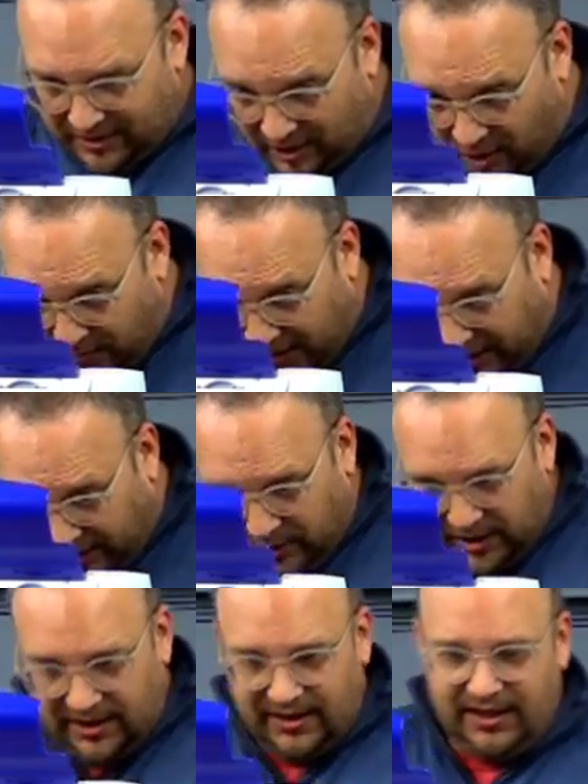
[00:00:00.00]
hoping I
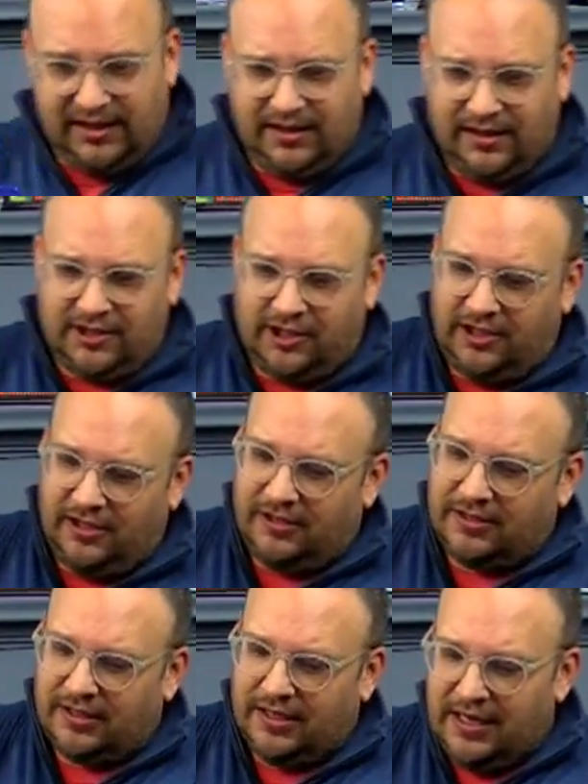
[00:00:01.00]
wouldn't need the
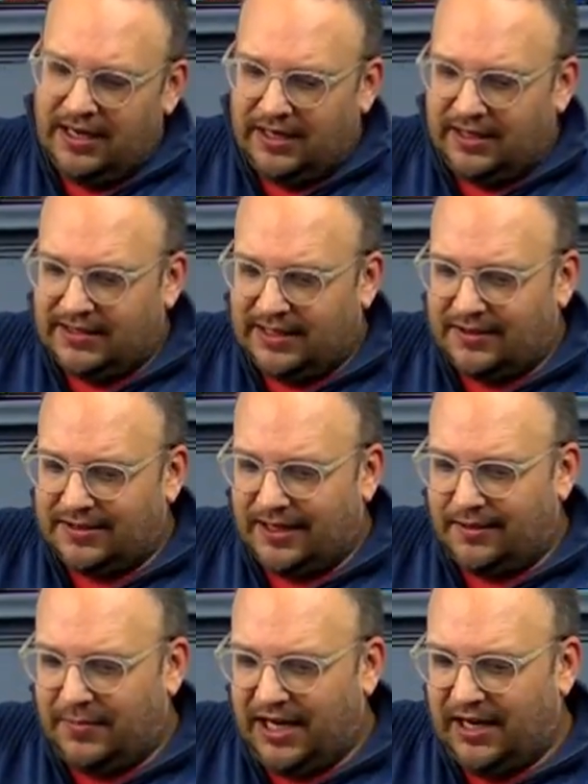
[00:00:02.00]
shears because I was
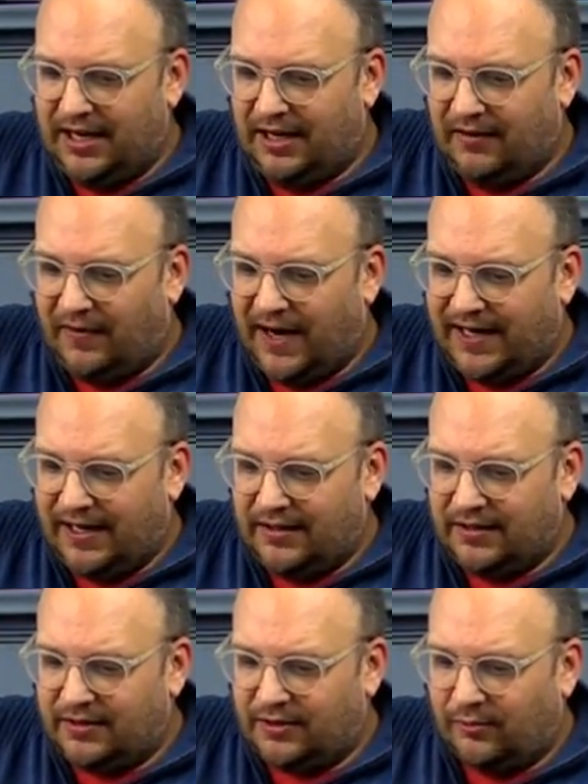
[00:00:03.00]
like, man, if I can
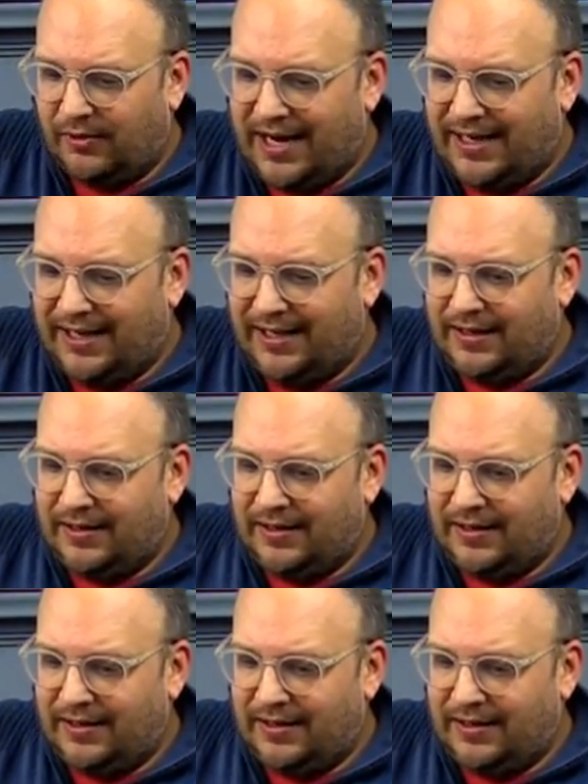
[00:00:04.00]
thread it,